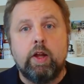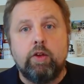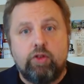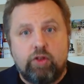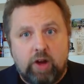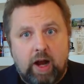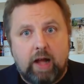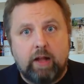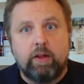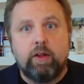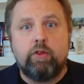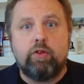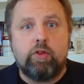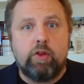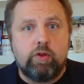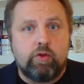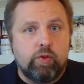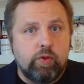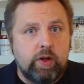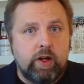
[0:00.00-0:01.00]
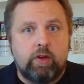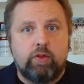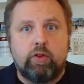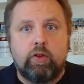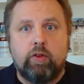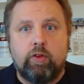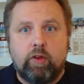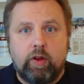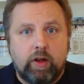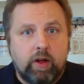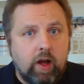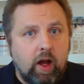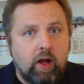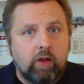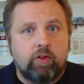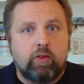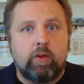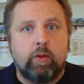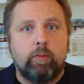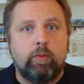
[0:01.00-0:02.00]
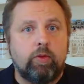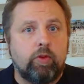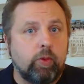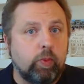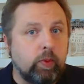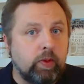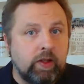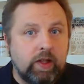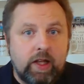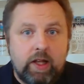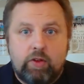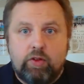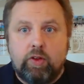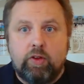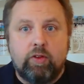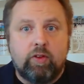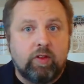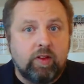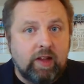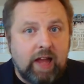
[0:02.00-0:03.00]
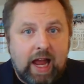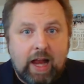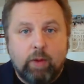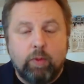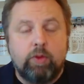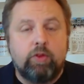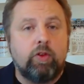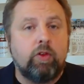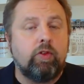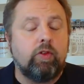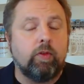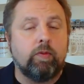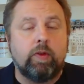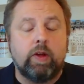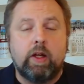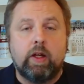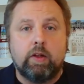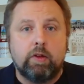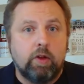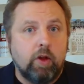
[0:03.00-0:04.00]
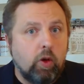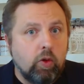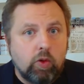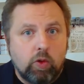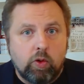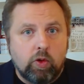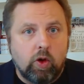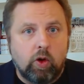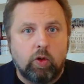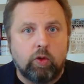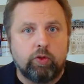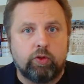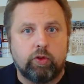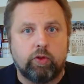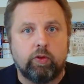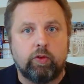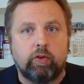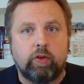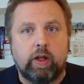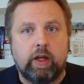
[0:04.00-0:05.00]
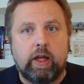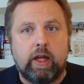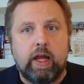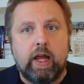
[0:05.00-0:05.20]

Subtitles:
challenge the traditions and customs, the religions, languages of local cultures,